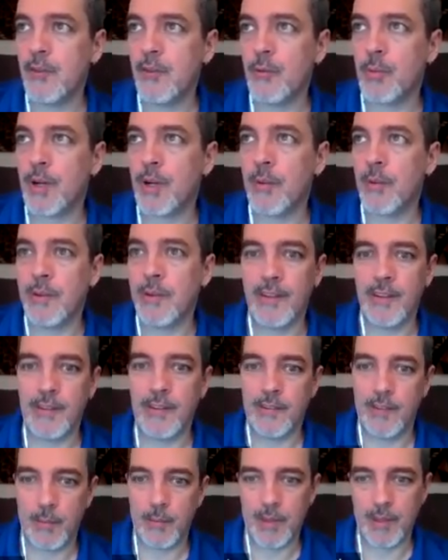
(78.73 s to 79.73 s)
You've probably
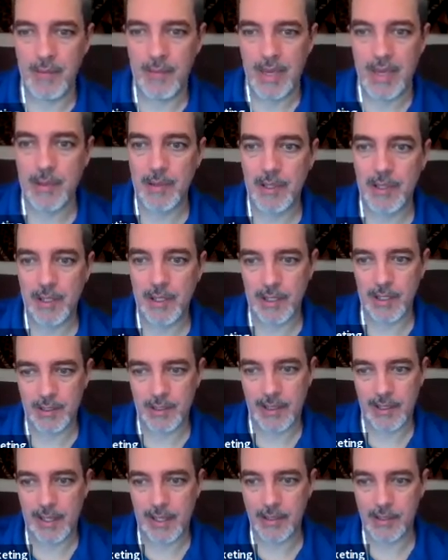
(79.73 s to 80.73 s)
seen something maybe
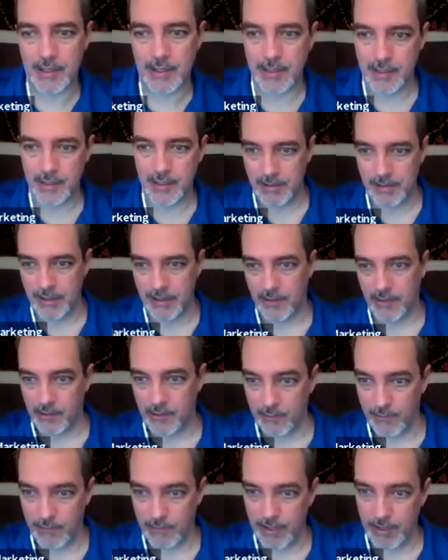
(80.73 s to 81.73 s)
not that
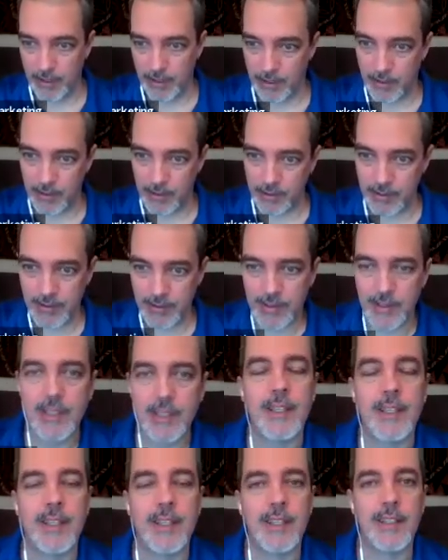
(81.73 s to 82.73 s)
severe
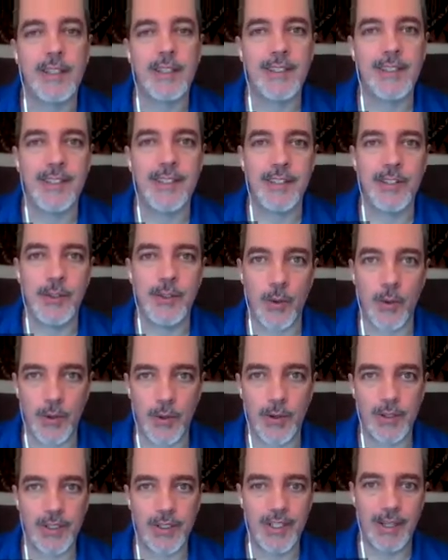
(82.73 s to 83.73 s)
in
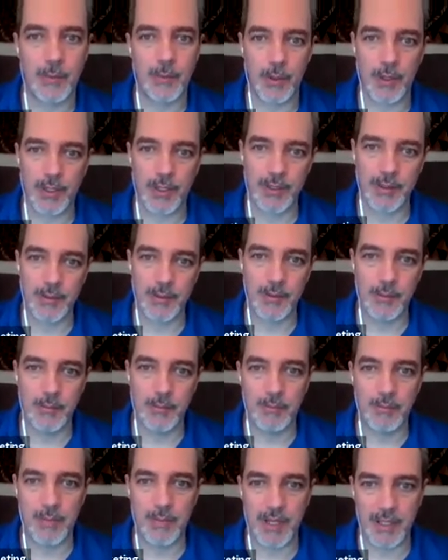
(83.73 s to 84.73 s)
your network,
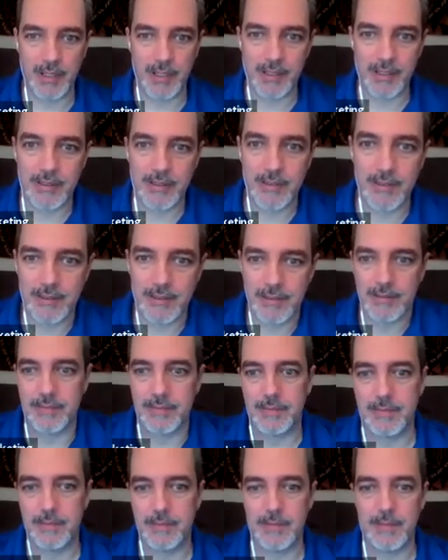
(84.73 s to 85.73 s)
but
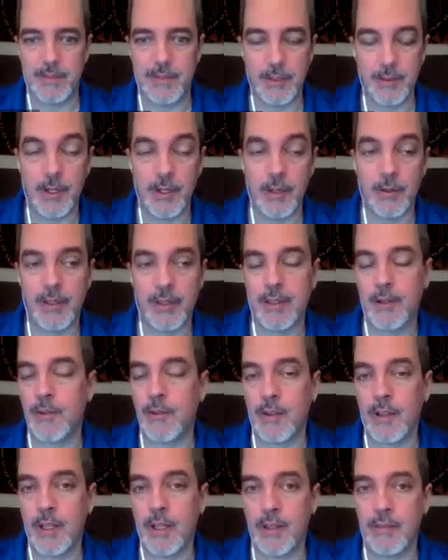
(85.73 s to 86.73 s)
you know that
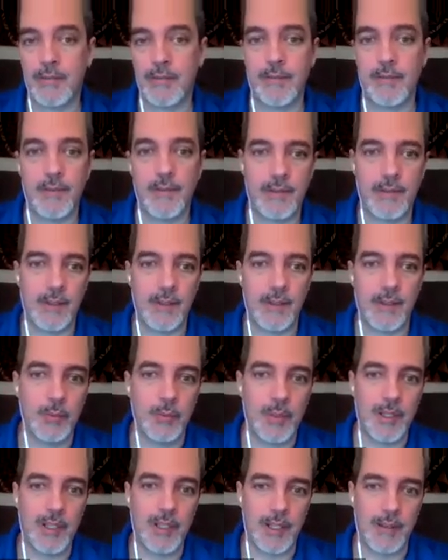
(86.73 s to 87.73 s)
there
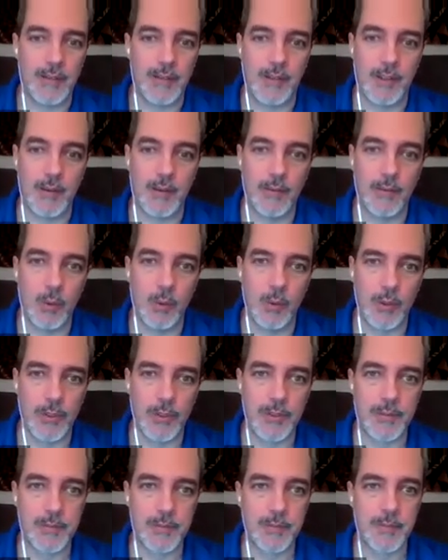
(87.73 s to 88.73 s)
could be a lot of
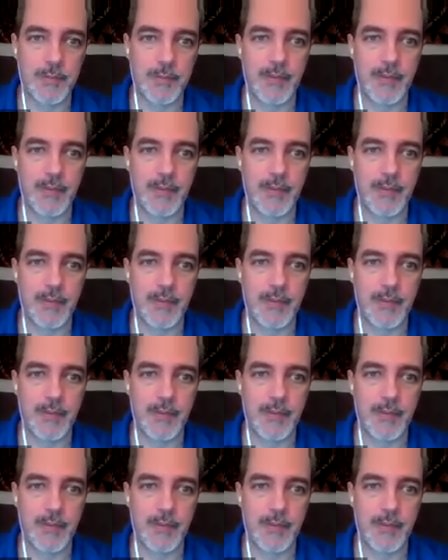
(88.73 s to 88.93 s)
subfolders.